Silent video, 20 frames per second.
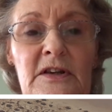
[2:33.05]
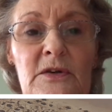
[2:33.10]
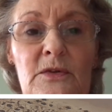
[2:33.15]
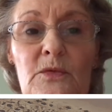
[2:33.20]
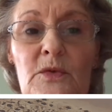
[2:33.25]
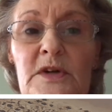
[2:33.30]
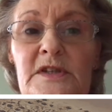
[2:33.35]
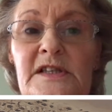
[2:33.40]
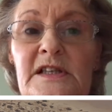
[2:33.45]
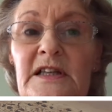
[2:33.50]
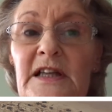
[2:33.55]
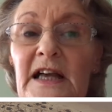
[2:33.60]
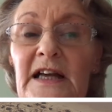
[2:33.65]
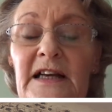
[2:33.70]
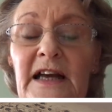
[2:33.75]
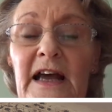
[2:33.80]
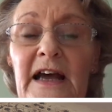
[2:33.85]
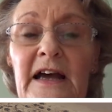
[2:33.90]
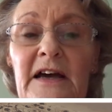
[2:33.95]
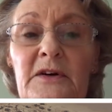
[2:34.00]
Wasn't that
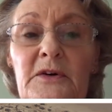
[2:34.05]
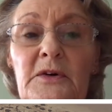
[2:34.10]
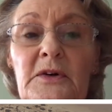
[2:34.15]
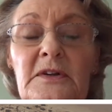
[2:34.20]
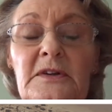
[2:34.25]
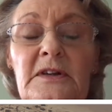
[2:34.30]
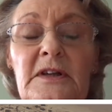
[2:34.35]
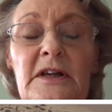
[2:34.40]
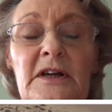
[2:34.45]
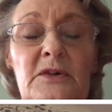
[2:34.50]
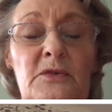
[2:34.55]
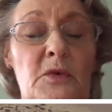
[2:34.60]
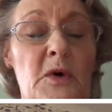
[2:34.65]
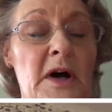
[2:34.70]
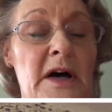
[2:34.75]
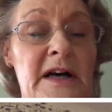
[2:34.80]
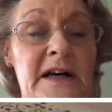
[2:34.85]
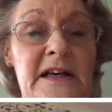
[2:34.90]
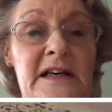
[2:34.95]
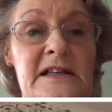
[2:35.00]
owl a
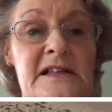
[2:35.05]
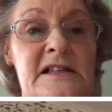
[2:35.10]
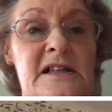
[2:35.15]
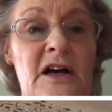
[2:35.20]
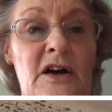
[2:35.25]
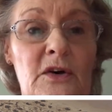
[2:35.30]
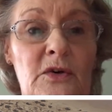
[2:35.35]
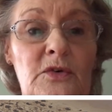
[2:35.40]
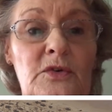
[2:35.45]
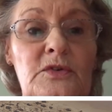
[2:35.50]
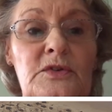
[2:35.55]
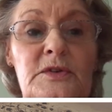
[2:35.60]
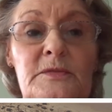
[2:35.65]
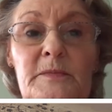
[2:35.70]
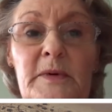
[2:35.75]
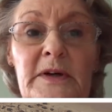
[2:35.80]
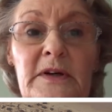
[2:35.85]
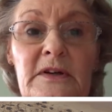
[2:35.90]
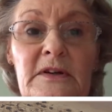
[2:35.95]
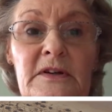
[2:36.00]
wise old
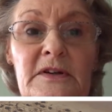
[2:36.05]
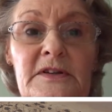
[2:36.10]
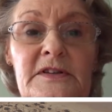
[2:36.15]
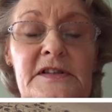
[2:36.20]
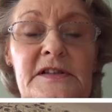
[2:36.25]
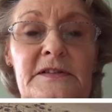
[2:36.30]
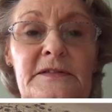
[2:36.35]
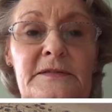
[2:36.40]
bird?